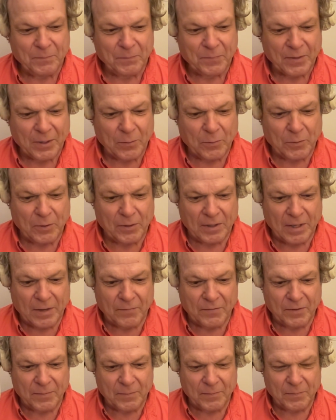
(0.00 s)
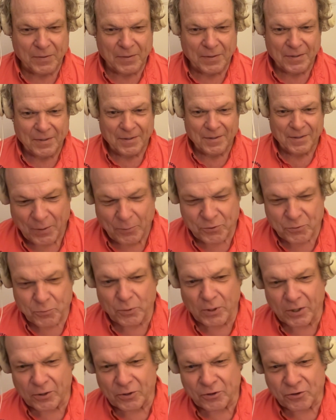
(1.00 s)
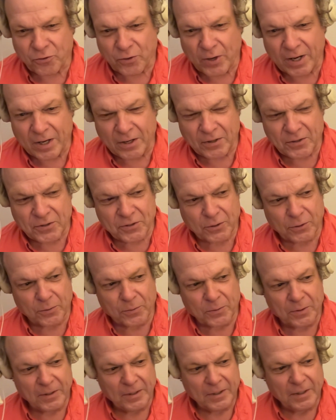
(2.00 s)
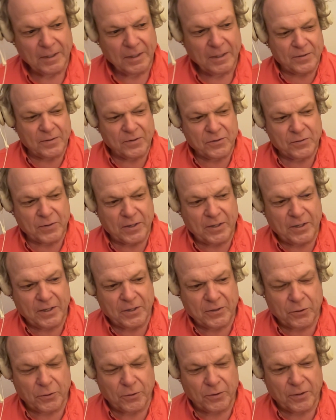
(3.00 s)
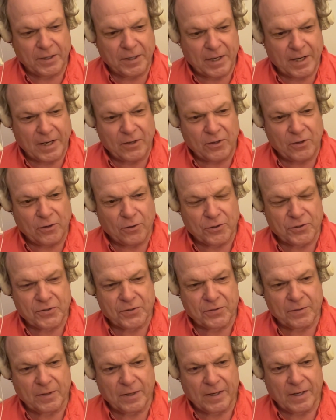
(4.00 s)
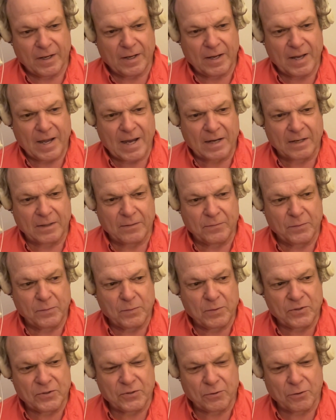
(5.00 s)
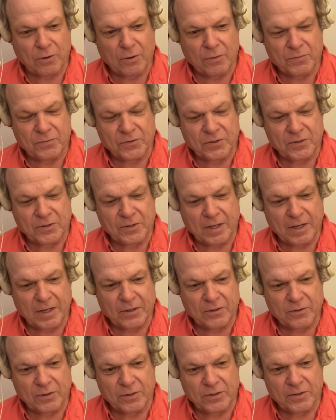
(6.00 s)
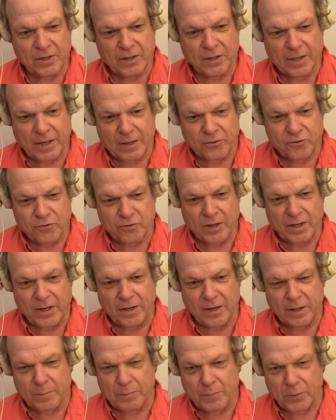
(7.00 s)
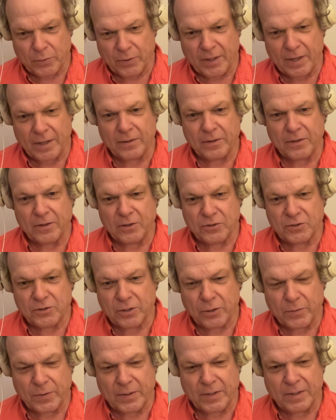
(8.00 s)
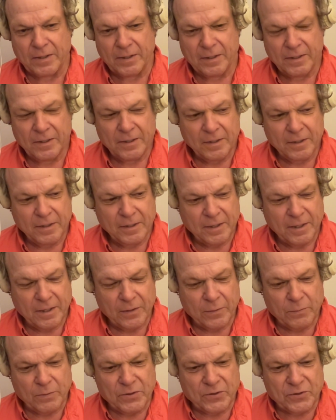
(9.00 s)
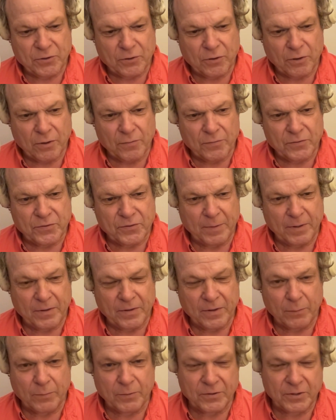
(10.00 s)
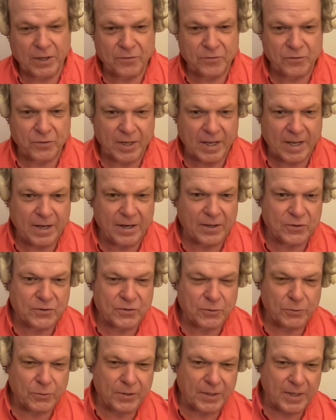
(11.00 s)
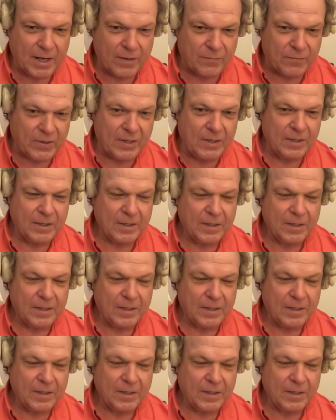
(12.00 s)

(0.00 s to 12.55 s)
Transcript: I really loved it. It was really good training too. So I did a total of 9 years active in reserves, and did a lot of training on boat handling and towing in the reserves. And then I went to officer candidate school in the Navy,